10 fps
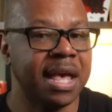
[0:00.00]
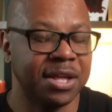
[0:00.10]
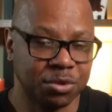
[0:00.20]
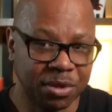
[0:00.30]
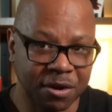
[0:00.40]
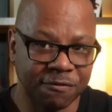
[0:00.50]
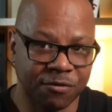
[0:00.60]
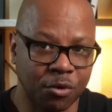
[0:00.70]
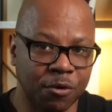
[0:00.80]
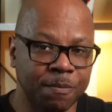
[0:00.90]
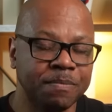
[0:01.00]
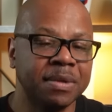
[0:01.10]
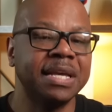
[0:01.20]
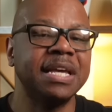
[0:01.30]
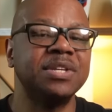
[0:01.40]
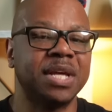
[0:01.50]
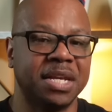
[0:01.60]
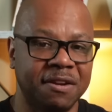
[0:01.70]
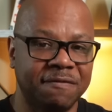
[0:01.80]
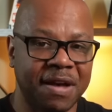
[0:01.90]
And so, therefore, it's the
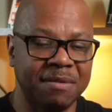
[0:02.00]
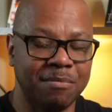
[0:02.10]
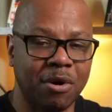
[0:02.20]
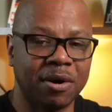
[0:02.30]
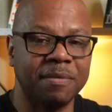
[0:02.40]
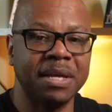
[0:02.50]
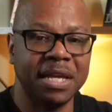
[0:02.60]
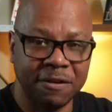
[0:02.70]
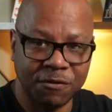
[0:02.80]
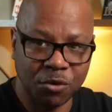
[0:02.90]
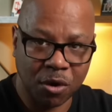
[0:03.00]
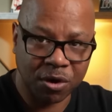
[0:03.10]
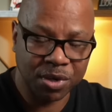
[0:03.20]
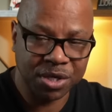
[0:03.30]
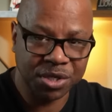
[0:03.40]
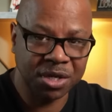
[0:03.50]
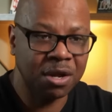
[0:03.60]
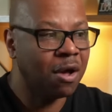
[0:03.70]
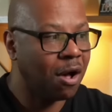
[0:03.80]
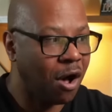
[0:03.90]
identifying mark. If you are a Christian,
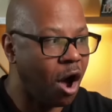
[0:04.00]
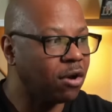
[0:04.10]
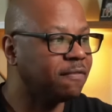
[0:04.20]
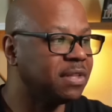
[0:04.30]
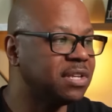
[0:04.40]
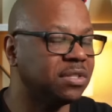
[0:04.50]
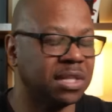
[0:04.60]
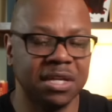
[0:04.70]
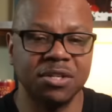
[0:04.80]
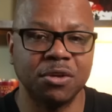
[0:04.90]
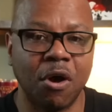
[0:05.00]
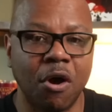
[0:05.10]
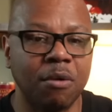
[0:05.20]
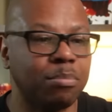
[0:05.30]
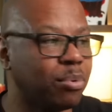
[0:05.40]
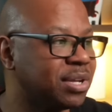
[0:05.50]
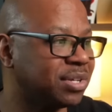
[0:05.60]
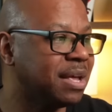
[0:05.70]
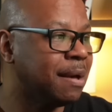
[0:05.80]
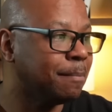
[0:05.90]
all of these things are present.